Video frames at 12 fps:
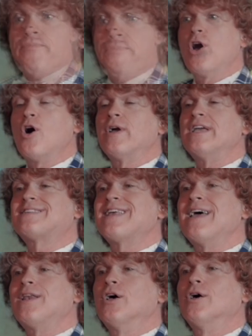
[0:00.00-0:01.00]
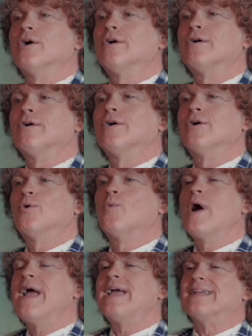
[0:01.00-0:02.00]
no he said
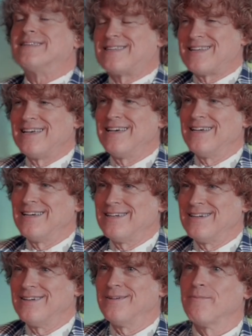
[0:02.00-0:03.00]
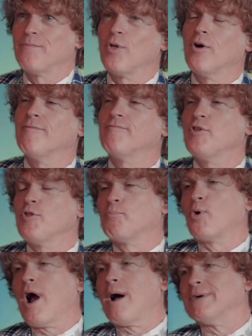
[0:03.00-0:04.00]
wait for the
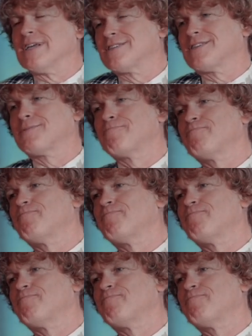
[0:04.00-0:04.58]
promise